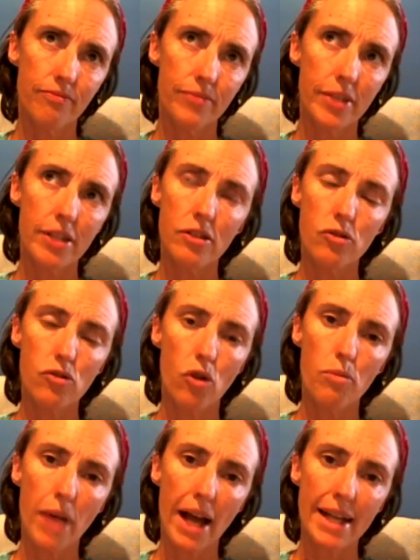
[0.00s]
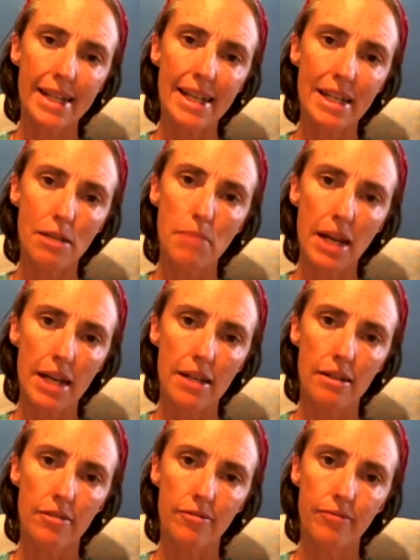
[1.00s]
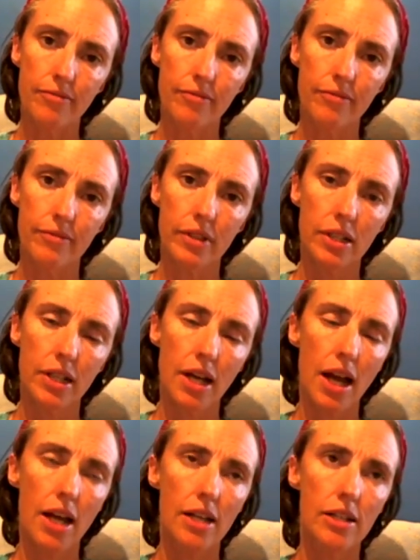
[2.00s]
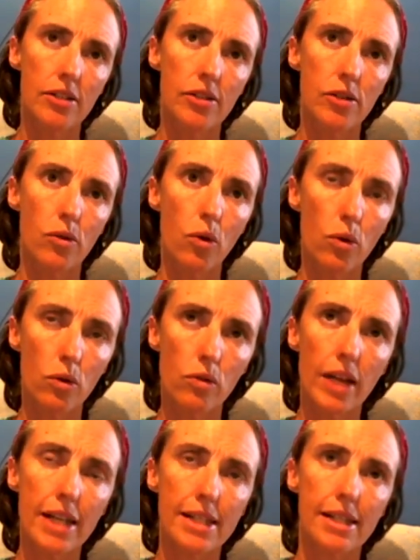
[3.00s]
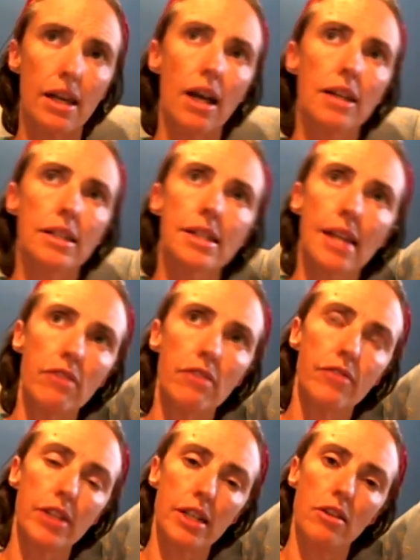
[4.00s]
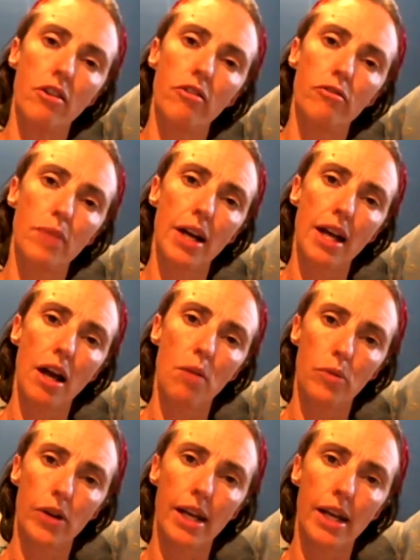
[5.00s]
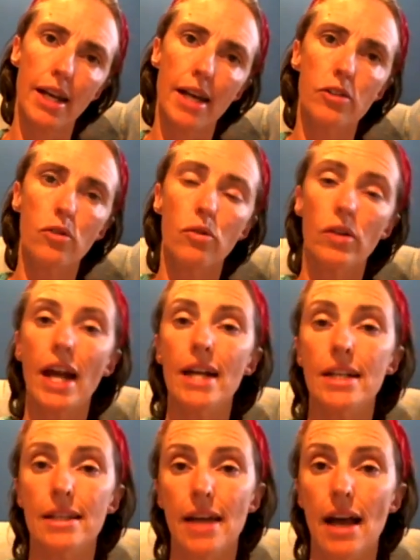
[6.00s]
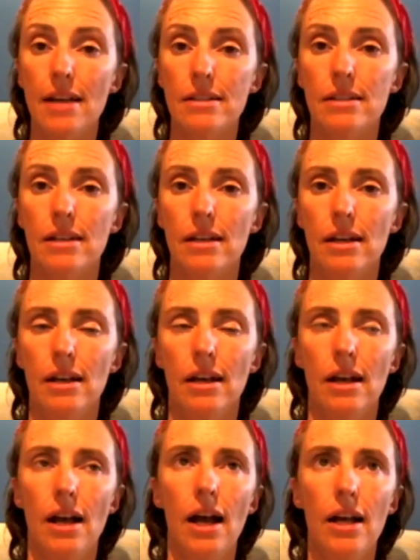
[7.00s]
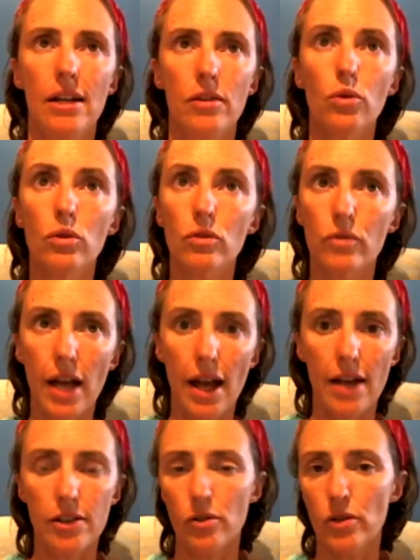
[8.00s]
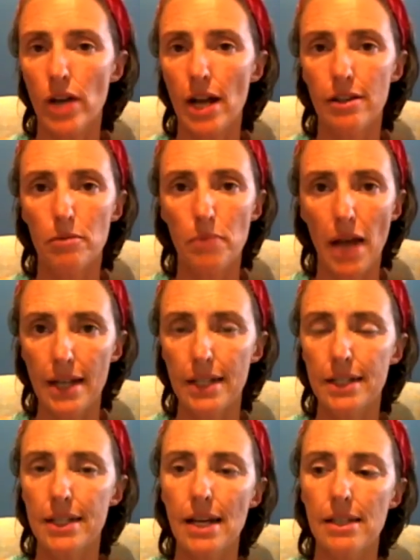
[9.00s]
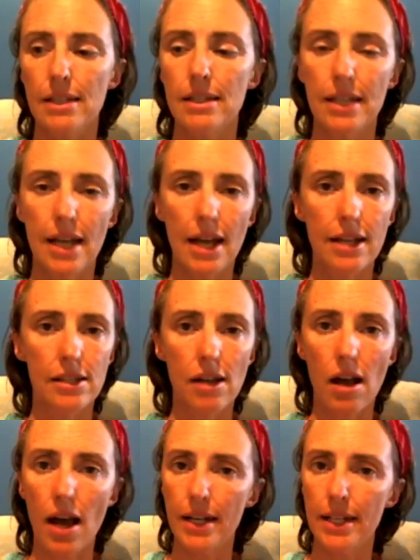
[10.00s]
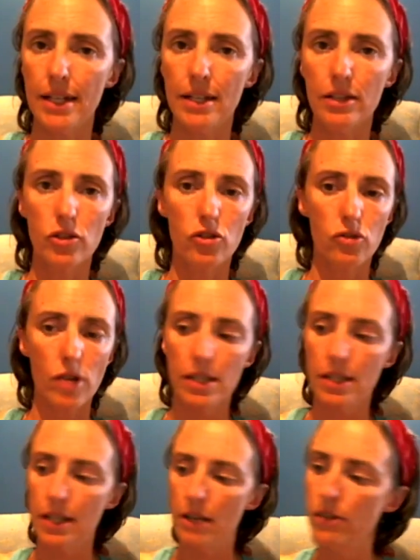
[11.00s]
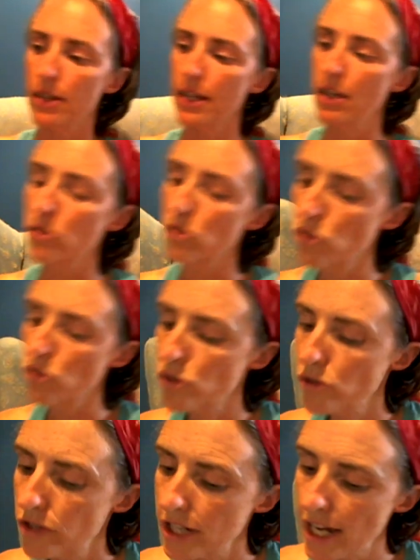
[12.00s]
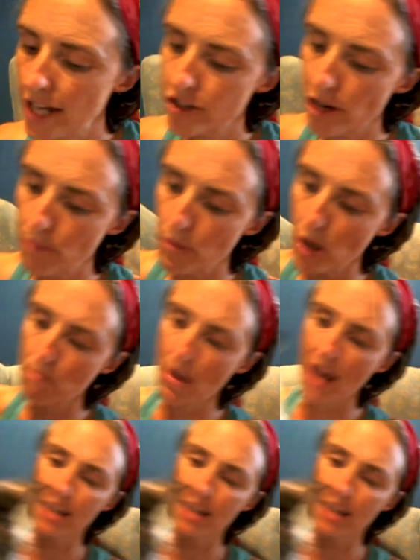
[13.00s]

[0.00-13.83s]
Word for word: this control pattern in me and all of that say unsafety of my upbringing has created that and all of that has created the panic attacks and the anxiety and the stress and everything else don't you dare jump on my